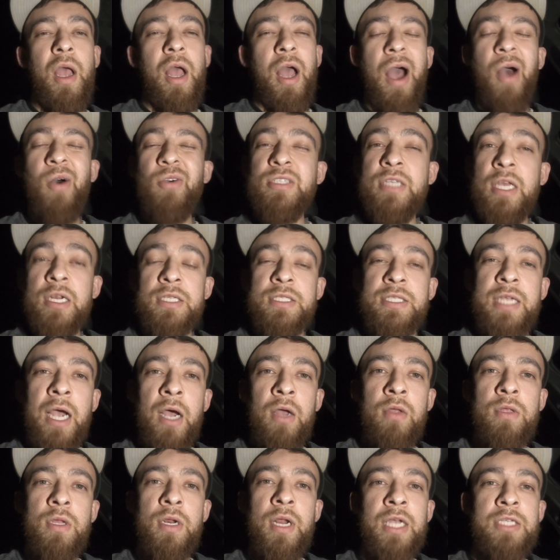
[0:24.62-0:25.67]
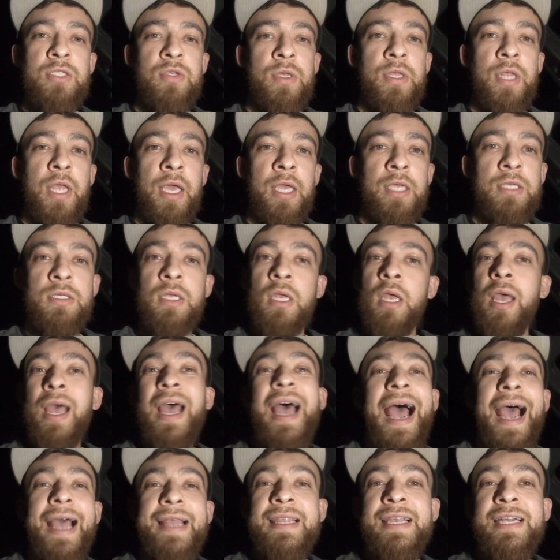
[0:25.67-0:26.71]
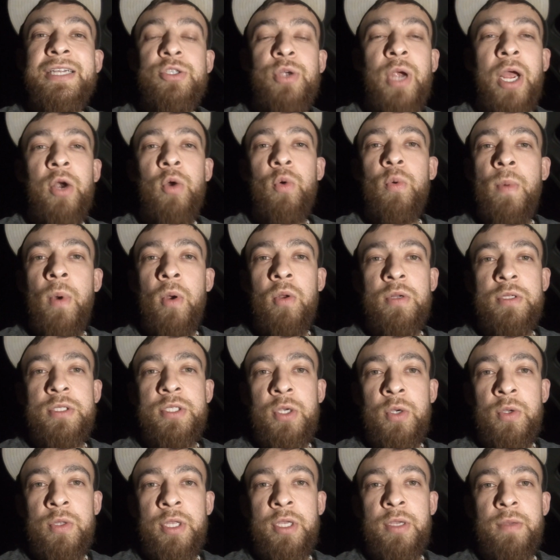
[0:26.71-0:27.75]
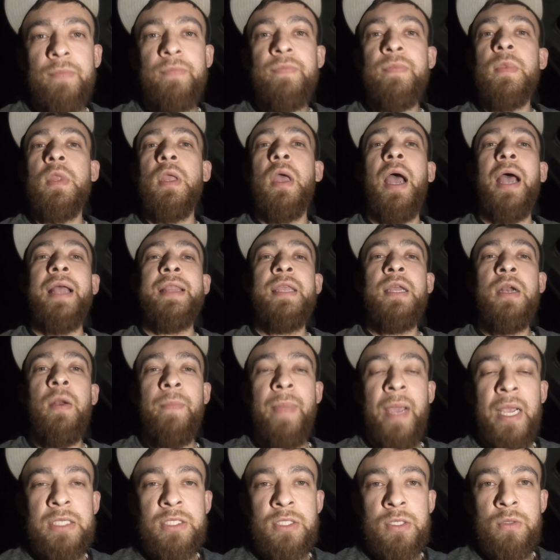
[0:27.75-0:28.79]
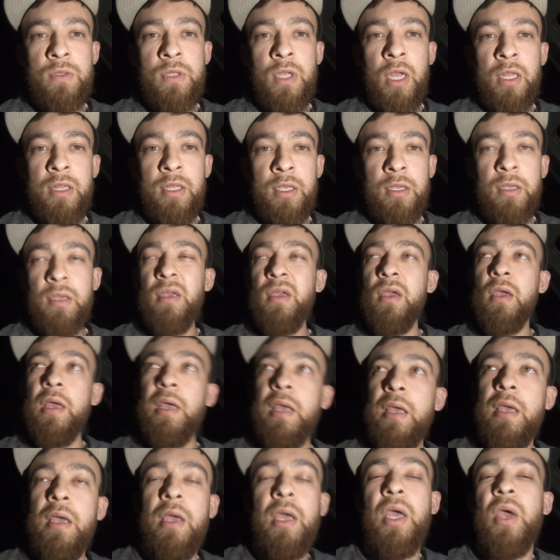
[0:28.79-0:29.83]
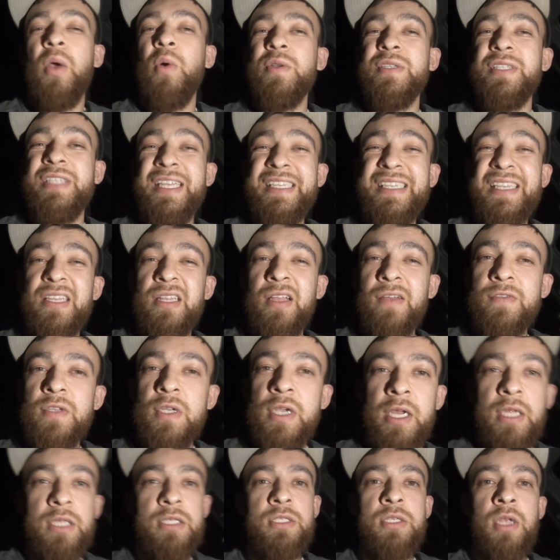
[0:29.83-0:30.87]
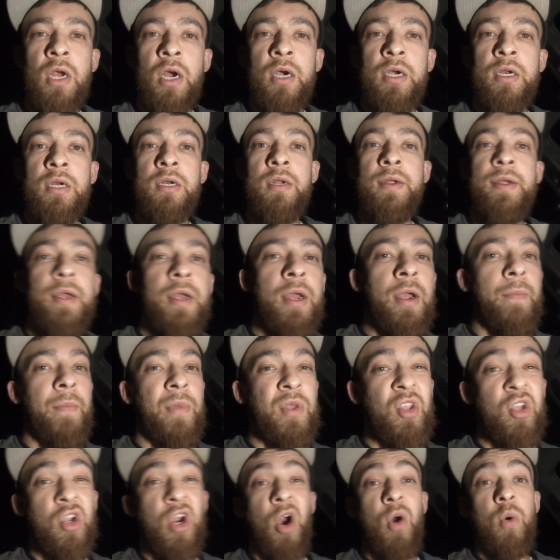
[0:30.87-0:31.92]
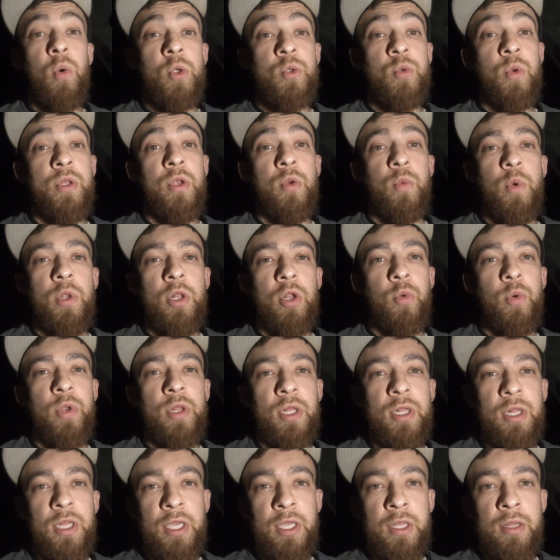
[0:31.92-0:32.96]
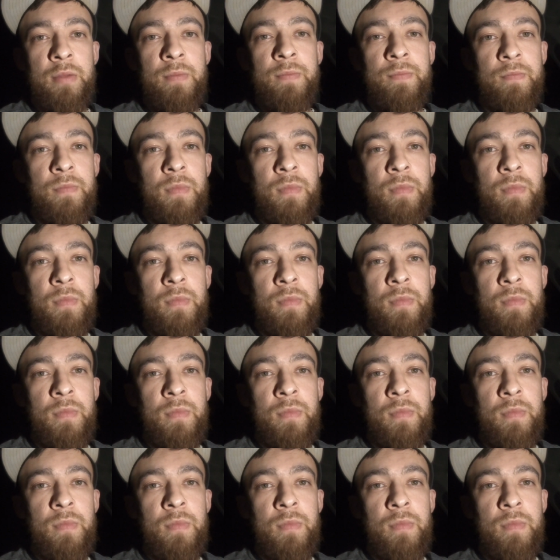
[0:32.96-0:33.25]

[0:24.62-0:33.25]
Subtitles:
I was out of town the last 3 days. I did try to remotely tune it. I did a base tune on it. It was decent enough to get it started, but the car was running really lean.